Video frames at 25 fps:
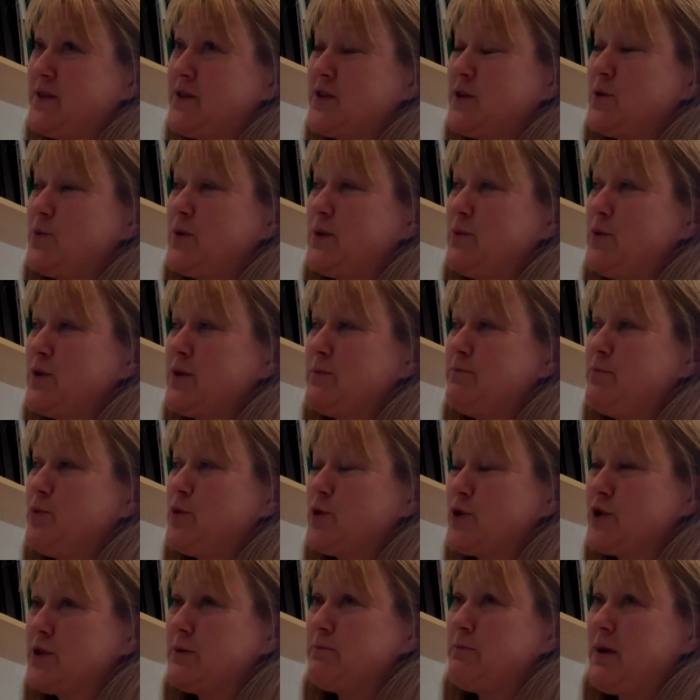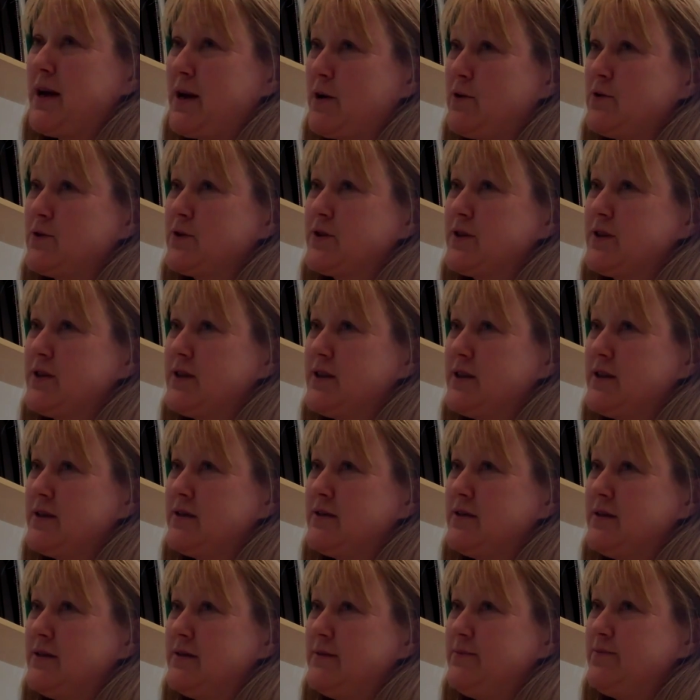So we want to push it back onto the
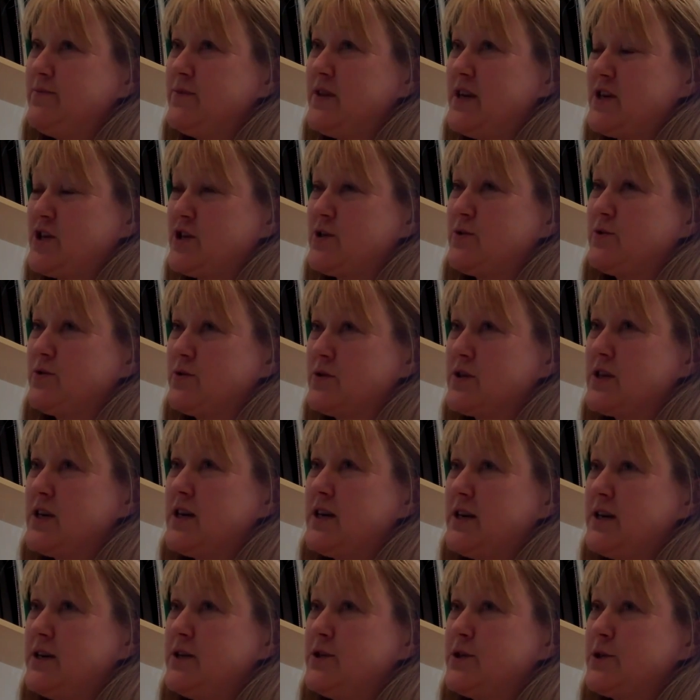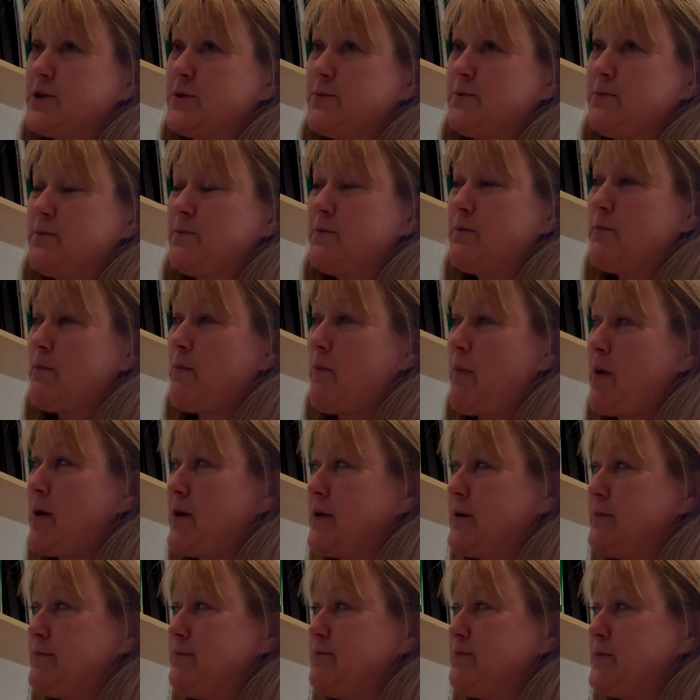national stage
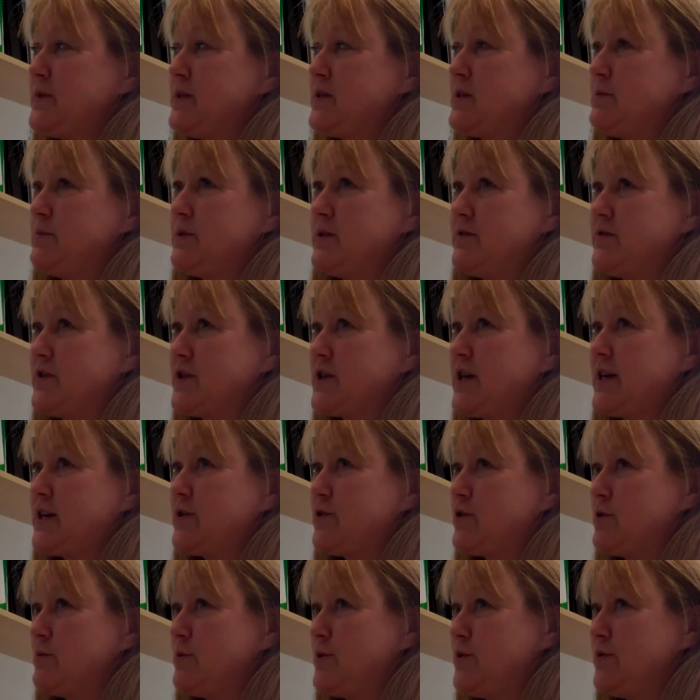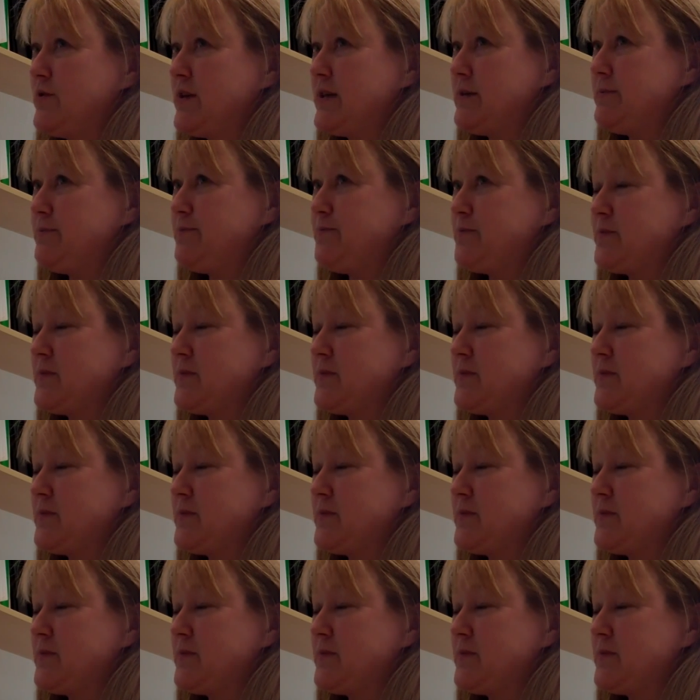as a bit of a shaker and a mover.